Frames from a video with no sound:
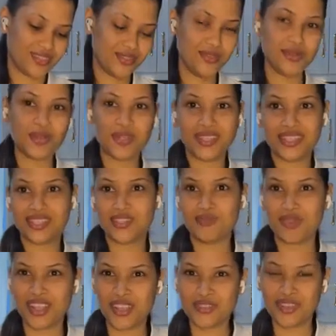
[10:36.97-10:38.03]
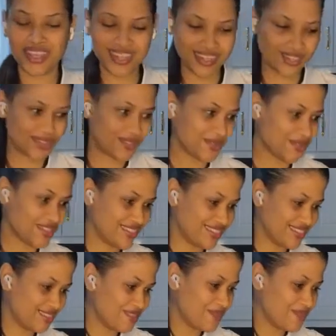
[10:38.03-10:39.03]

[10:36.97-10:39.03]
Ooh, the smell of that is so good.